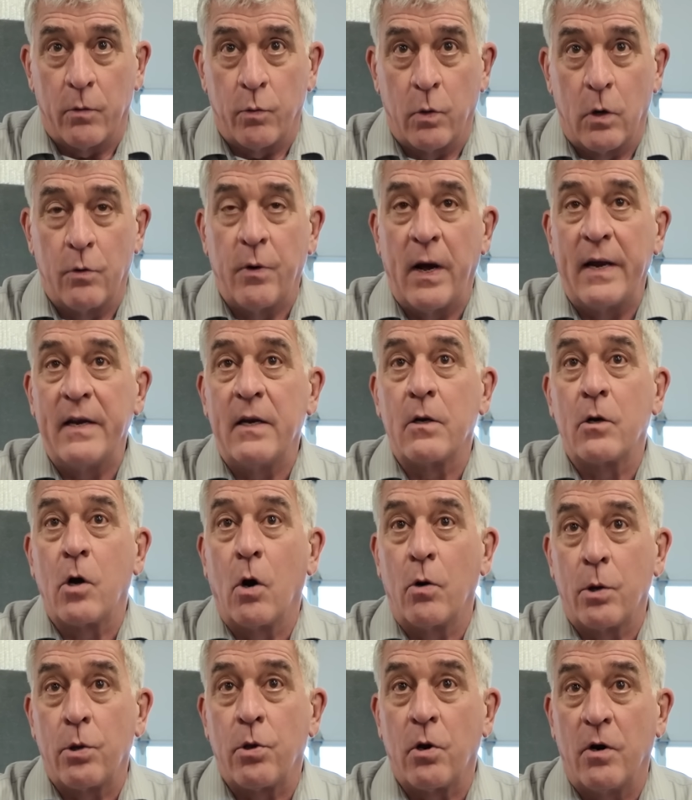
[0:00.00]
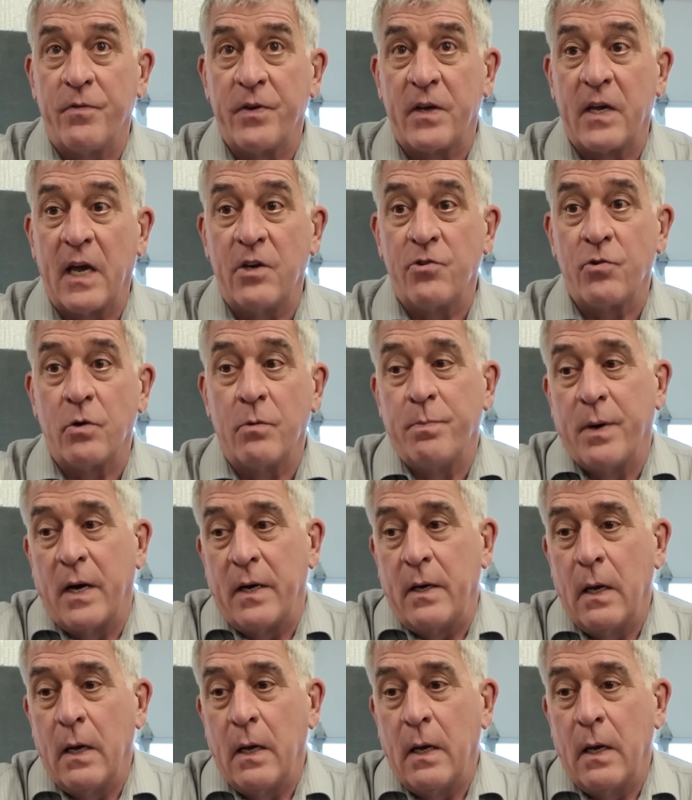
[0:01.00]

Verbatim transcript: We're ready to go to certification, but